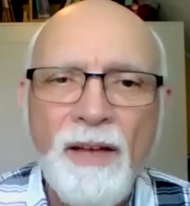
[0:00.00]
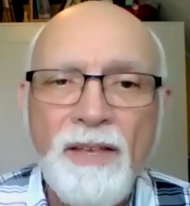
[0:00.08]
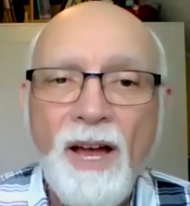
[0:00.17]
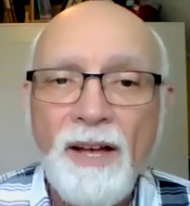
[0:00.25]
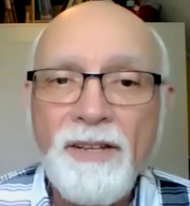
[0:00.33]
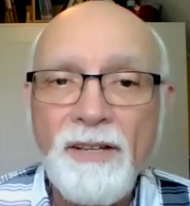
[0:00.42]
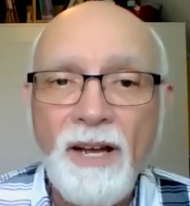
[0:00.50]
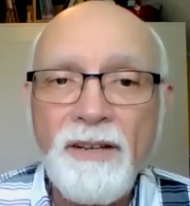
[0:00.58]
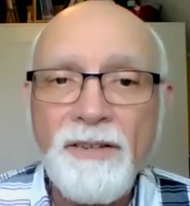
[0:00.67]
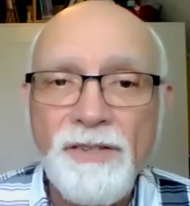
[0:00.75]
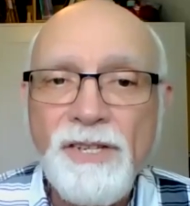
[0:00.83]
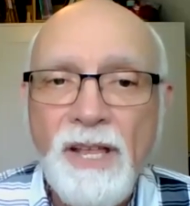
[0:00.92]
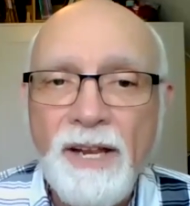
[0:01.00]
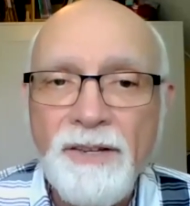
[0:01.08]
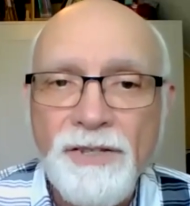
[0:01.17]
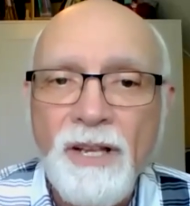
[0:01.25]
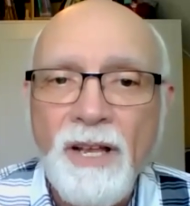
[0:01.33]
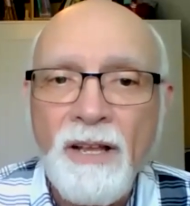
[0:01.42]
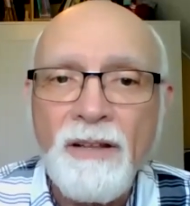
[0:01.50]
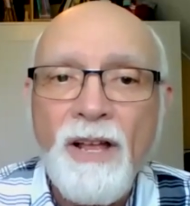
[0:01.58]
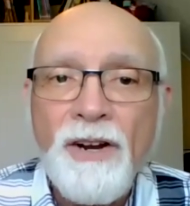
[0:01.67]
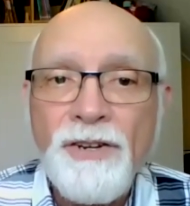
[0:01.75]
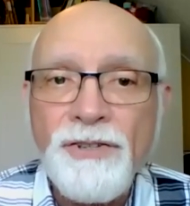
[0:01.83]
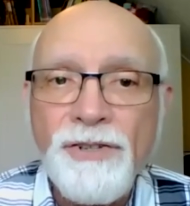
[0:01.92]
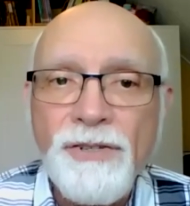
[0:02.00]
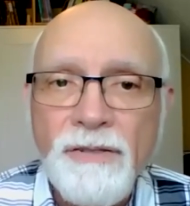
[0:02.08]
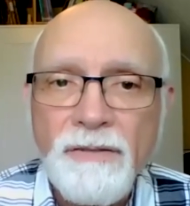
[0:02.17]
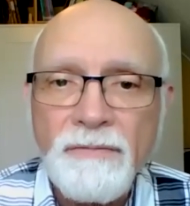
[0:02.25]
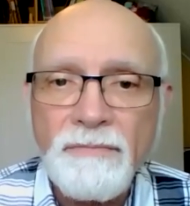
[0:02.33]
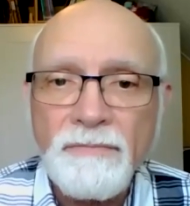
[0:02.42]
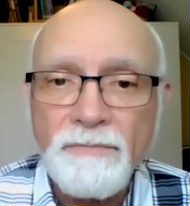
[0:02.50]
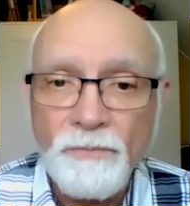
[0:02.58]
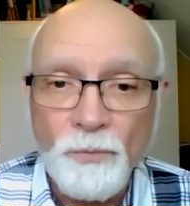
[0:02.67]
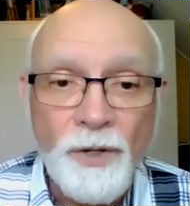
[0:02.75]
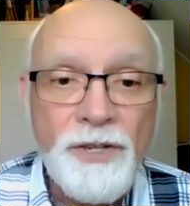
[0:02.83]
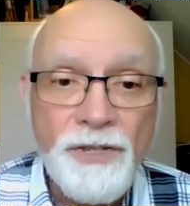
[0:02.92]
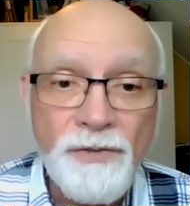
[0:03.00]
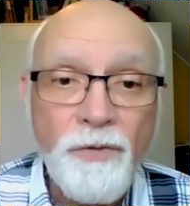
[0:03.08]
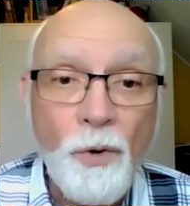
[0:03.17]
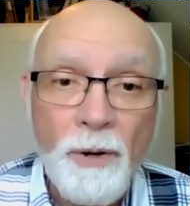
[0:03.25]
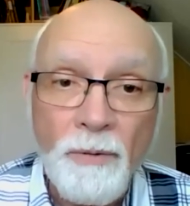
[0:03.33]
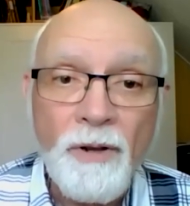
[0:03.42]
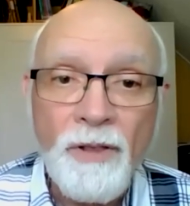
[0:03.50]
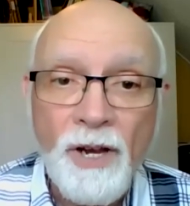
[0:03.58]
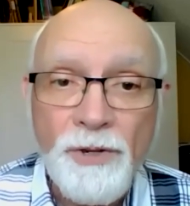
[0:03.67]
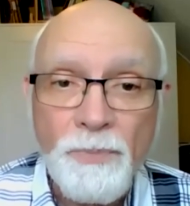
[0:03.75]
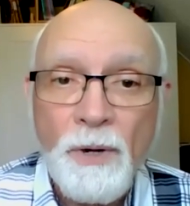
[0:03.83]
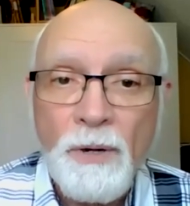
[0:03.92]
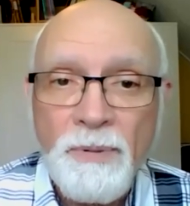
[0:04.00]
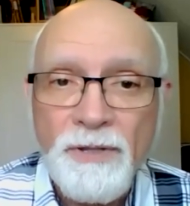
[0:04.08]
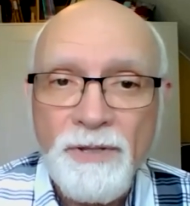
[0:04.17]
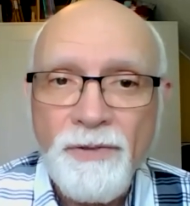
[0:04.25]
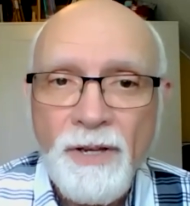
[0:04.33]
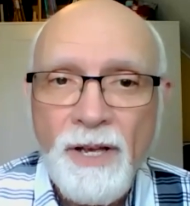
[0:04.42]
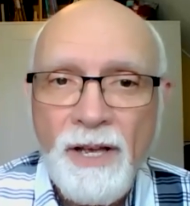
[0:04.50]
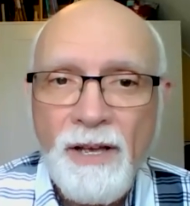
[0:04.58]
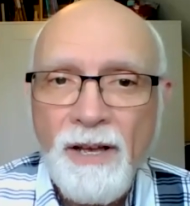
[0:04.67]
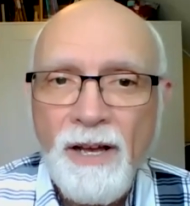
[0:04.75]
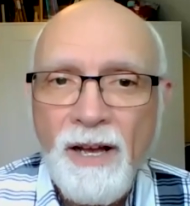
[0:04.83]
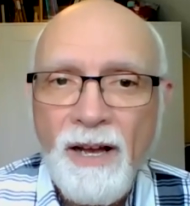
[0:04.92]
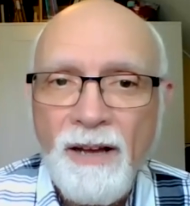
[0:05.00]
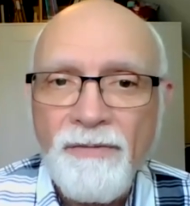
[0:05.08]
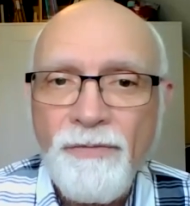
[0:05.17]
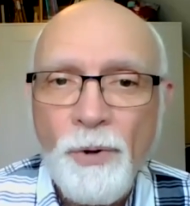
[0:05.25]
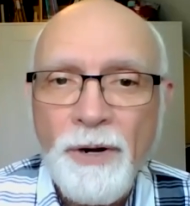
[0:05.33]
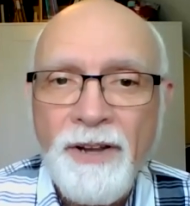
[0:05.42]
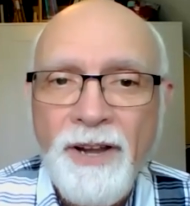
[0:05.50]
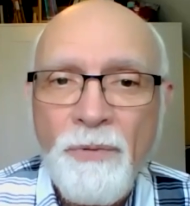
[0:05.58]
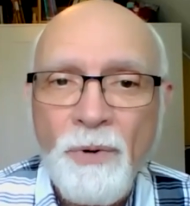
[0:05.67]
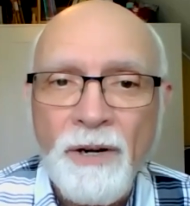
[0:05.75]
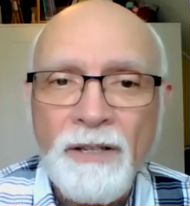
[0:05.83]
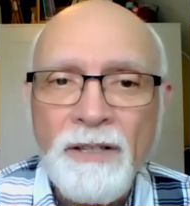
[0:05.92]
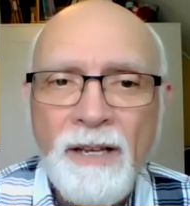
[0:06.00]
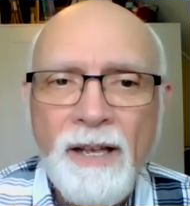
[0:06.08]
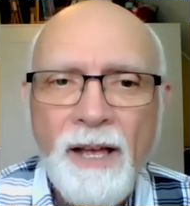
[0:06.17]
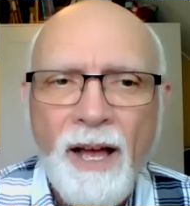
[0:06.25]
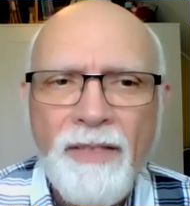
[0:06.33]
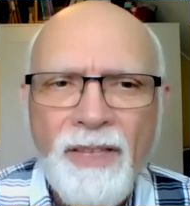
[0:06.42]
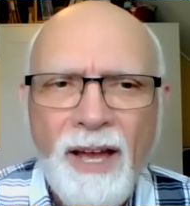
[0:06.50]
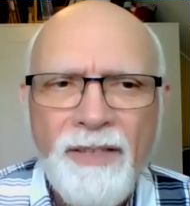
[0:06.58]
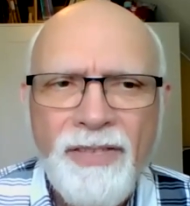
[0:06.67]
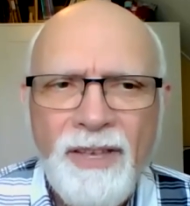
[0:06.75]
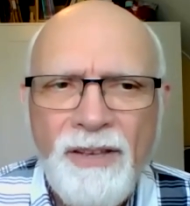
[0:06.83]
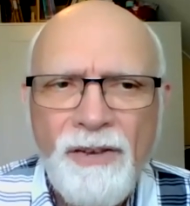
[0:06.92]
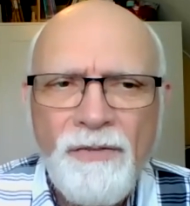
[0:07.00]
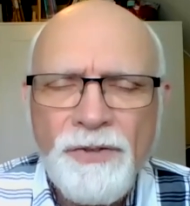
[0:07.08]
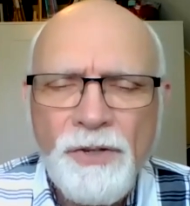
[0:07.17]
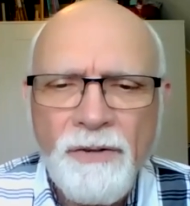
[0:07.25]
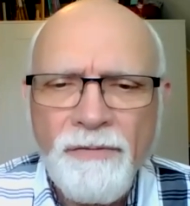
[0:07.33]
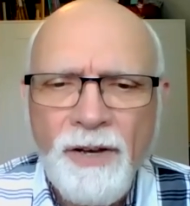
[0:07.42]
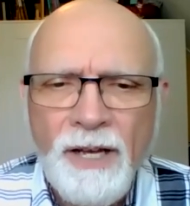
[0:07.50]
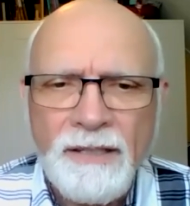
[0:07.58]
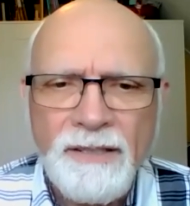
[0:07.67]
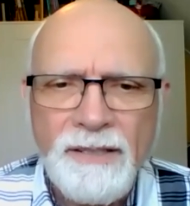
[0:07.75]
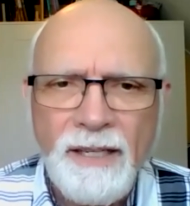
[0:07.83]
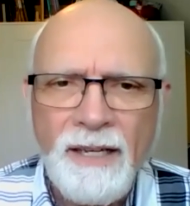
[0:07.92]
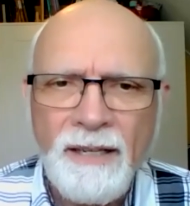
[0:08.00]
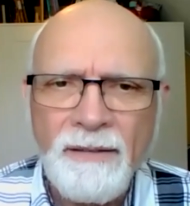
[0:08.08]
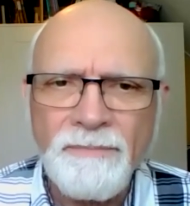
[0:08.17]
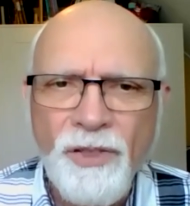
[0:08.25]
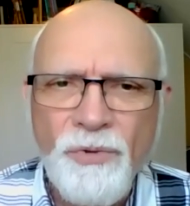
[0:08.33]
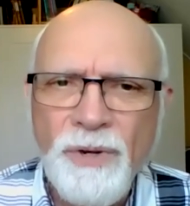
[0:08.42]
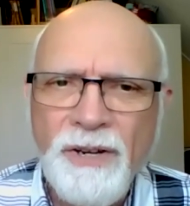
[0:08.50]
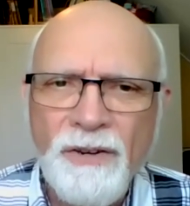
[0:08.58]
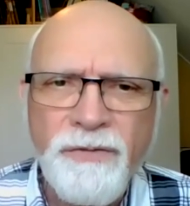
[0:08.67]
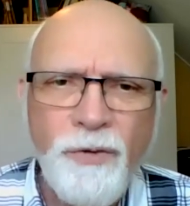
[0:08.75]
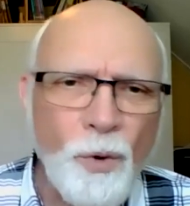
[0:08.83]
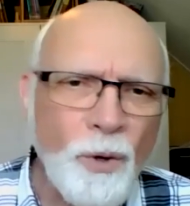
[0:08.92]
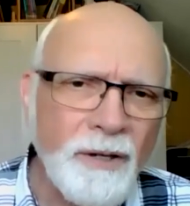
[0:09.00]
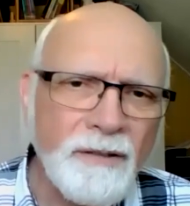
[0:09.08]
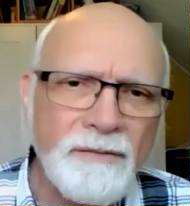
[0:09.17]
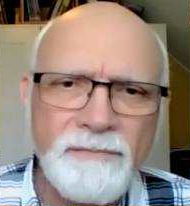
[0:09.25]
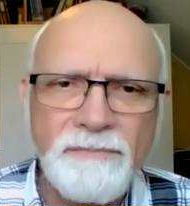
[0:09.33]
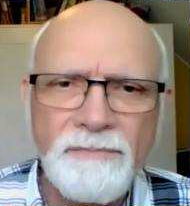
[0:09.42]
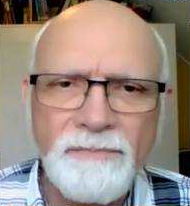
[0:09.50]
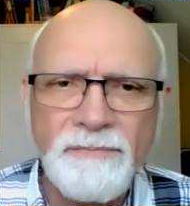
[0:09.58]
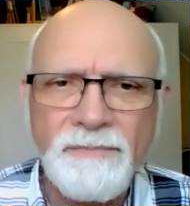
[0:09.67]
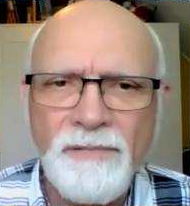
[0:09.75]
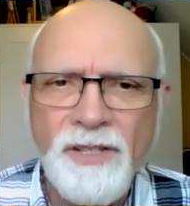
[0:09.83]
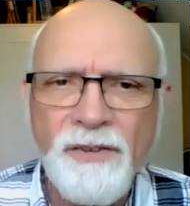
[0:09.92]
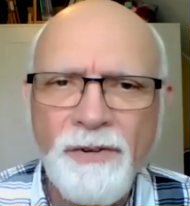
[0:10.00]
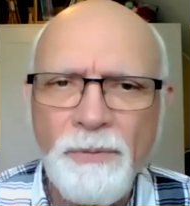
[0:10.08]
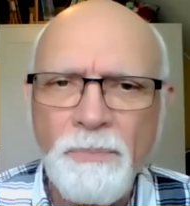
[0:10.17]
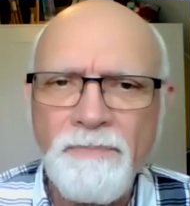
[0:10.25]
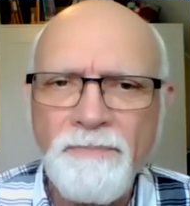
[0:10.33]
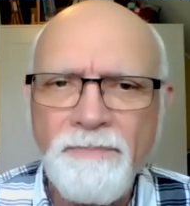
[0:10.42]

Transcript: Yeah, I can see that as a large reason for, or a large purpose for a network. I think you've sort of got 3 or 4 different